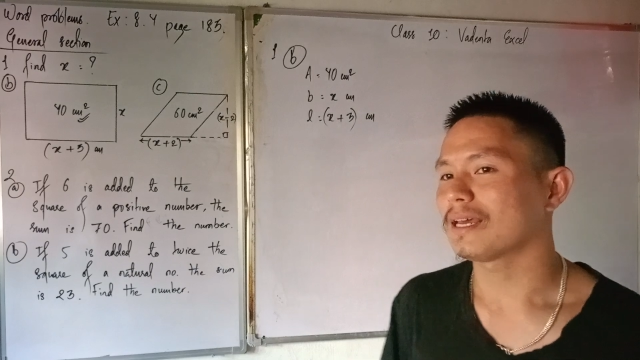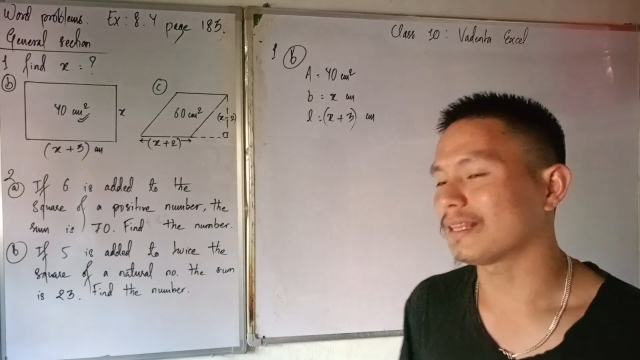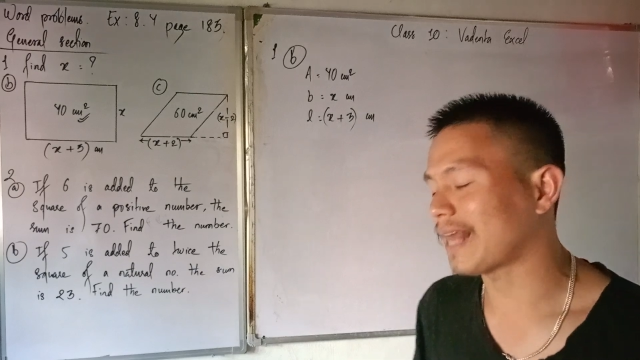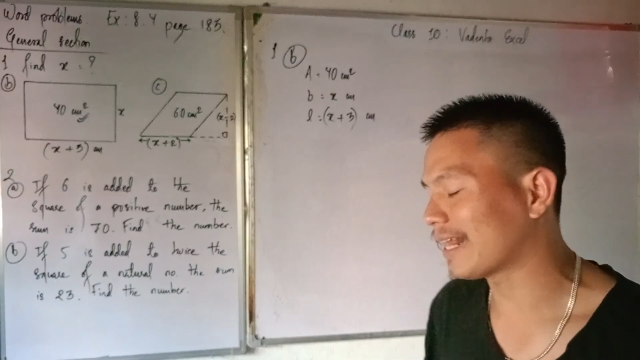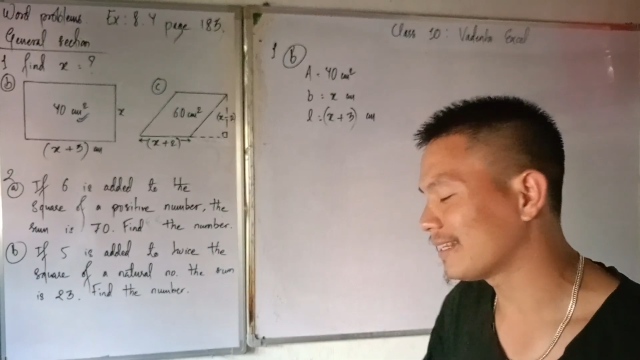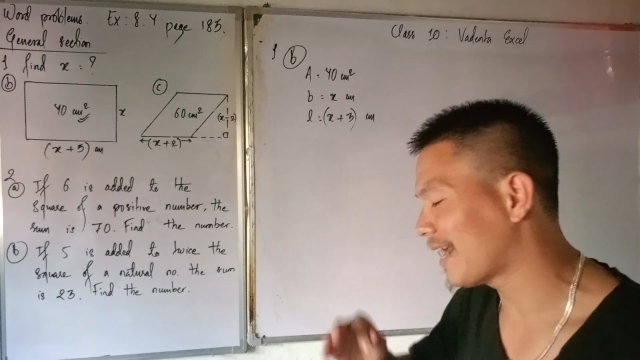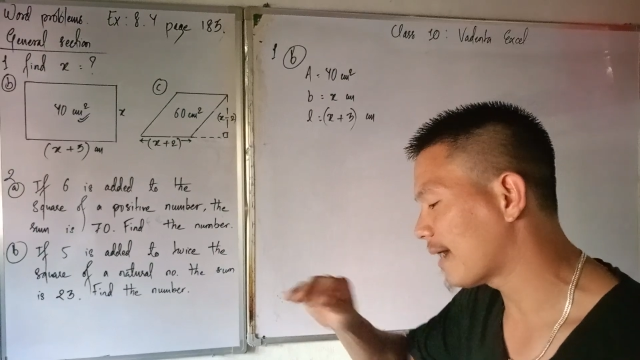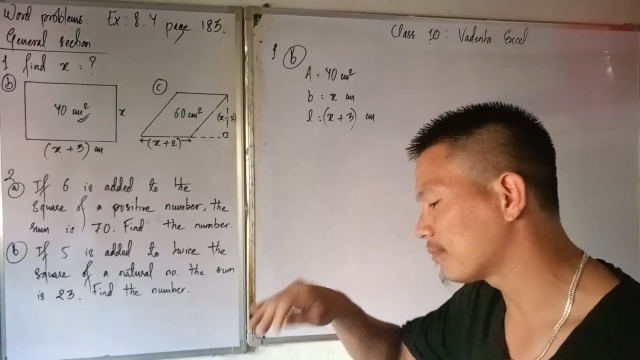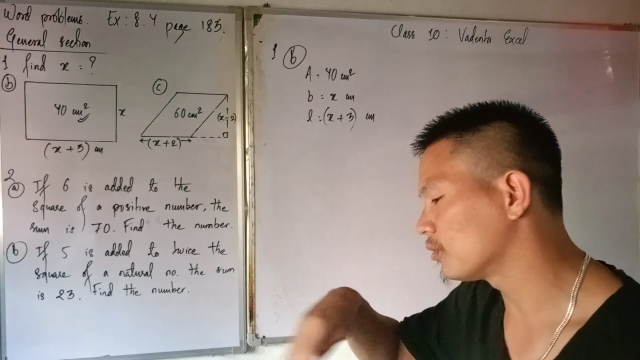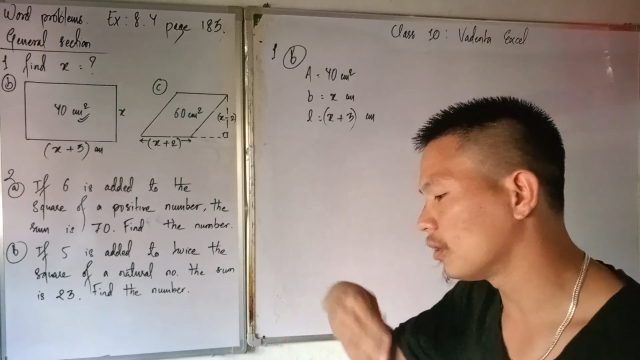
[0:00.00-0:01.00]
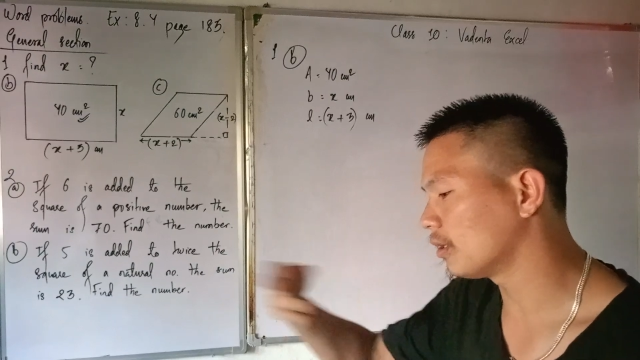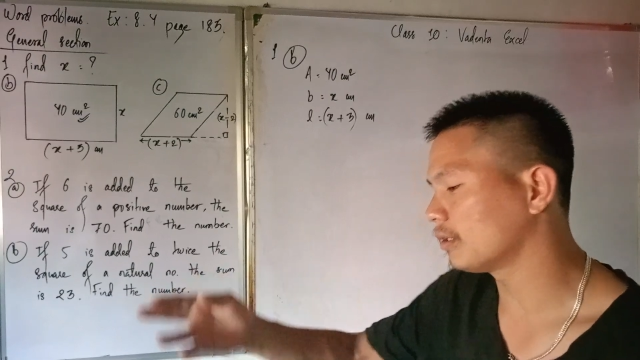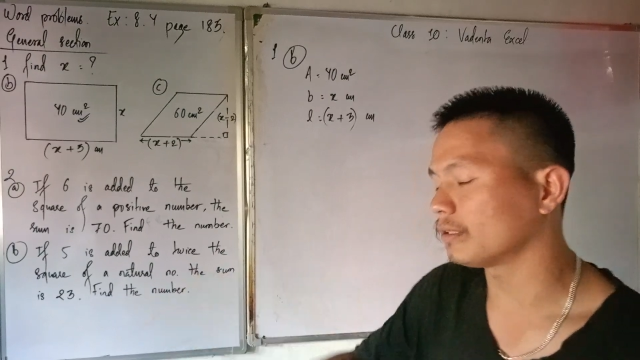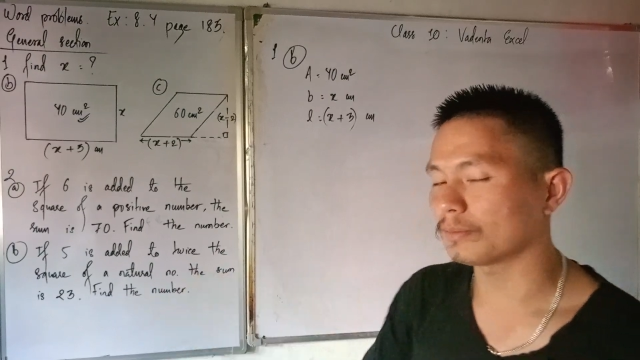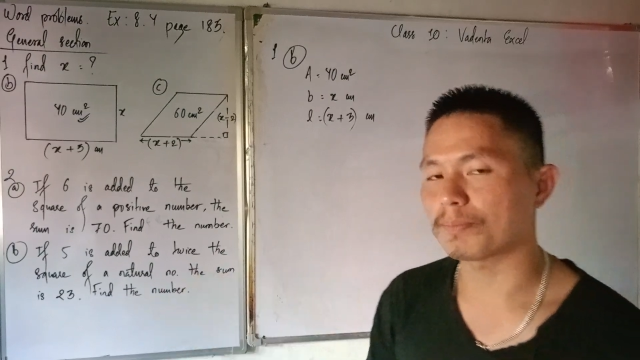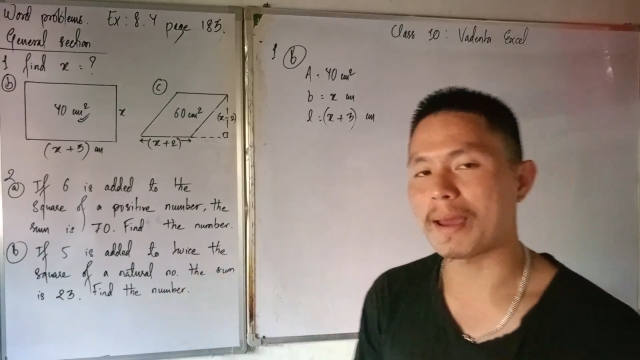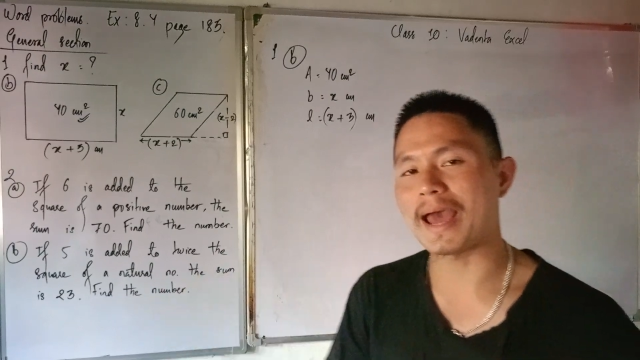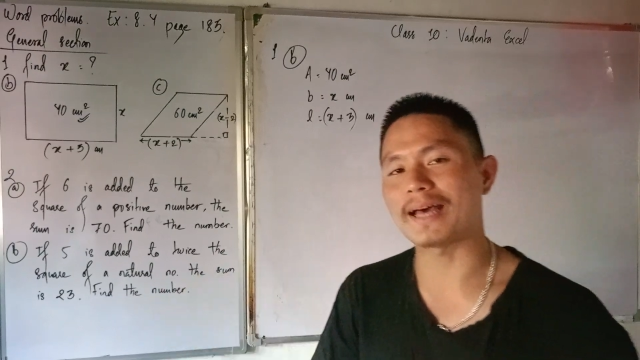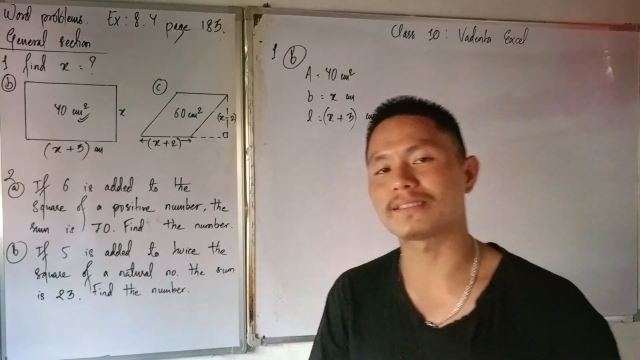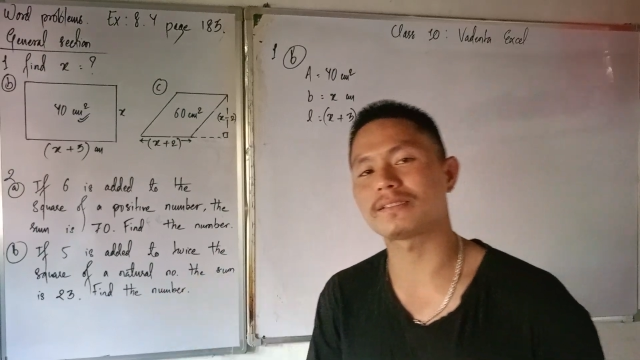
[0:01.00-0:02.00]
that they have to learn in the
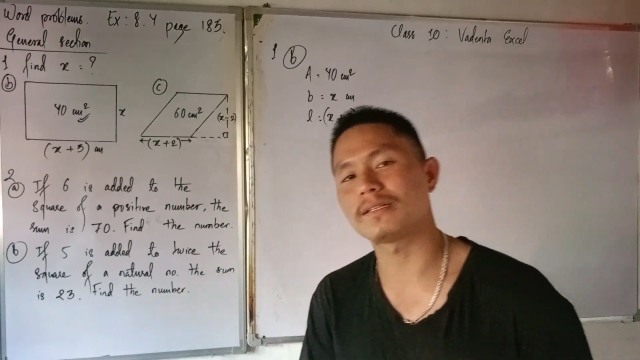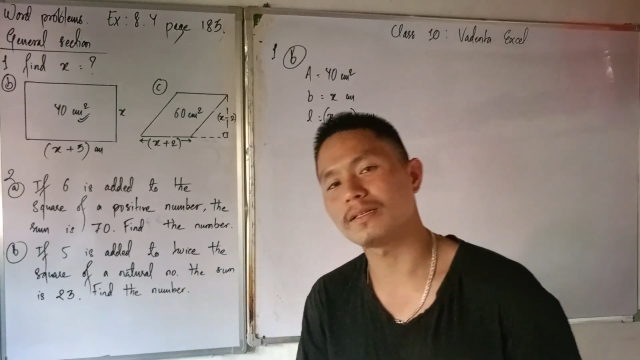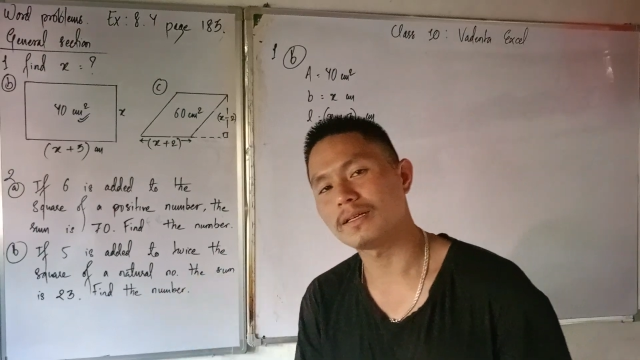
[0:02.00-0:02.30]
past.